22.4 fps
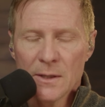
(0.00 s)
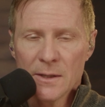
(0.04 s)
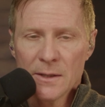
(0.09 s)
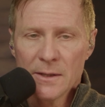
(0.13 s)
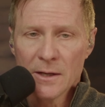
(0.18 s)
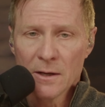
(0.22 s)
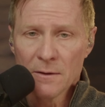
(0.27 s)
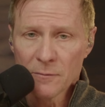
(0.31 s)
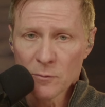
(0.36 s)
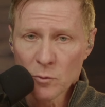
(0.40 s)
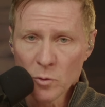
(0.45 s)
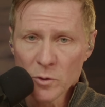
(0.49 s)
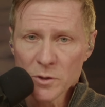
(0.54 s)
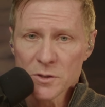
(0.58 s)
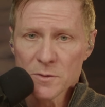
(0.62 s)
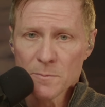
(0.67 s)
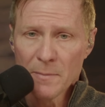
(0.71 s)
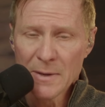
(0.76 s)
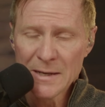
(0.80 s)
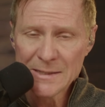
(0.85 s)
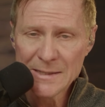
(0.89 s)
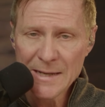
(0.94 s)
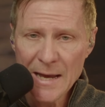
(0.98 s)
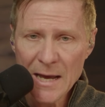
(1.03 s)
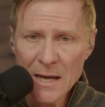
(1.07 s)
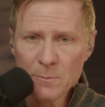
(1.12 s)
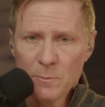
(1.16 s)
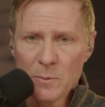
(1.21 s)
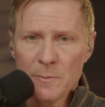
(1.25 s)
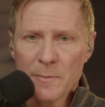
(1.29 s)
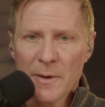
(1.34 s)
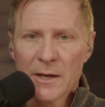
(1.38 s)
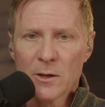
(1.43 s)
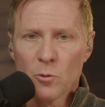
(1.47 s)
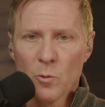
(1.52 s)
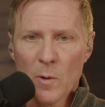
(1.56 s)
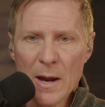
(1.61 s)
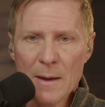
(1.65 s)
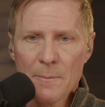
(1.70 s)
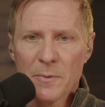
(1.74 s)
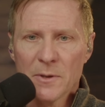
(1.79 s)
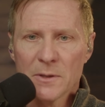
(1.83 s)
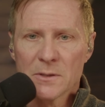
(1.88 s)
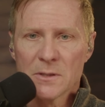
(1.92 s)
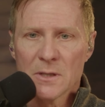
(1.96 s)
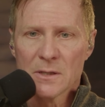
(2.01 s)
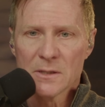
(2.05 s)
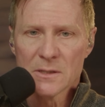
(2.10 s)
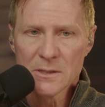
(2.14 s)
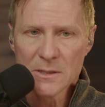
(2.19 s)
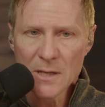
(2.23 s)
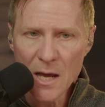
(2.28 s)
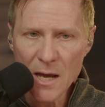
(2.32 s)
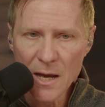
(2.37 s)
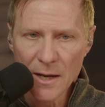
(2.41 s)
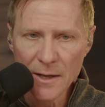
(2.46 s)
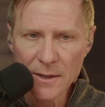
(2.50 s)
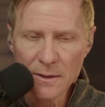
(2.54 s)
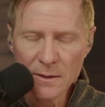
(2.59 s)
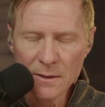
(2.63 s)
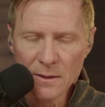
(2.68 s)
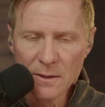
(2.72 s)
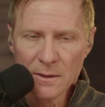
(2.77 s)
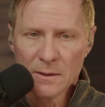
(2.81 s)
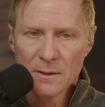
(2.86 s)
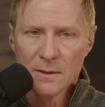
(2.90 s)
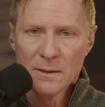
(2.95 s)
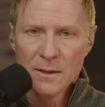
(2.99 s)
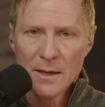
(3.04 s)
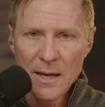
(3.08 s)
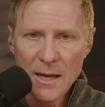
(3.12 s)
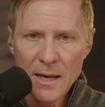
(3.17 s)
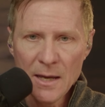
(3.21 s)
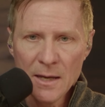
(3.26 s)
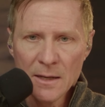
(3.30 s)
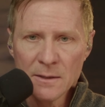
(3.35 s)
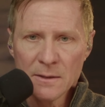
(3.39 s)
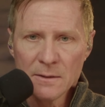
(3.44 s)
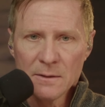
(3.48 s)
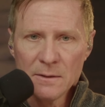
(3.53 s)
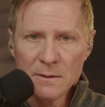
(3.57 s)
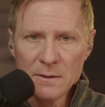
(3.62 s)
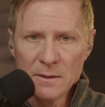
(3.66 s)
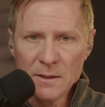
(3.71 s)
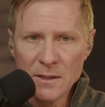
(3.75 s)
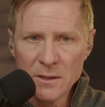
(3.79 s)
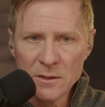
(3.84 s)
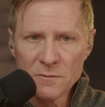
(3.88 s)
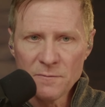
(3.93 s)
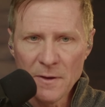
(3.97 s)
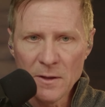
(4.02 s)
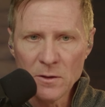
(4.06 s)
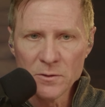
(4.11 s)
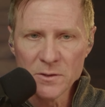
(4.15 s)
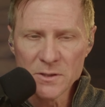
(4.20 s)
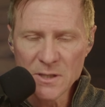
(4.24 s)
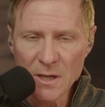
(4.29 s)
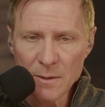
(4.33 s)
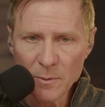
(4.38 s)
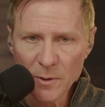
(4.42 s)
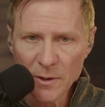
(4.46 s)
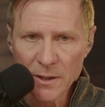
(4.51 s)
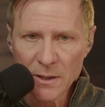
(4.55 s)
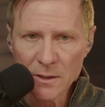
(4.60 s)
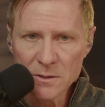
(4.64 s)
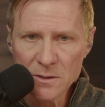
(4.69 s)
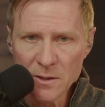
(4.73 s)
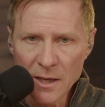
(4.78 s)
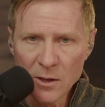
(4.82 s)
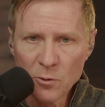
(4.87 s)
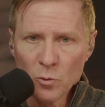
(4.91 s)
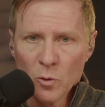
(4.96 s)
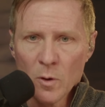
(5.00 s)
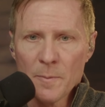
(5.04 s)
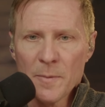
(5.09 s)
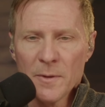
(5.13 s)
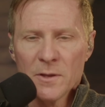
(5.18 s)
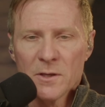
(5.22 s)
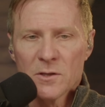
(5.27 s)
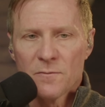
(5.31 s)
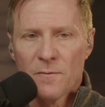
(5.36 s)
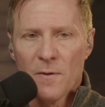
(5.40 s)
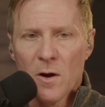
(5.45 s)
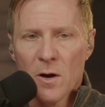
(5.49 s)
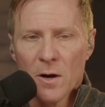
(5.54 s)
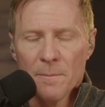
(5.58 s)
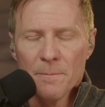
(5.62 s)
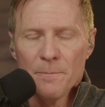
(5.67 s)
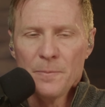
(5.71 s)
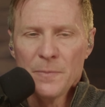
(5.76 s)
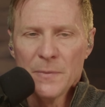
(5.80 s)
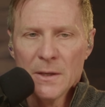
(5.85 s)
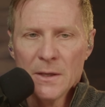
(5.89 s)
Now, of course, my dad being my grandpa's son and his fellow siblings, they grew up on this farm.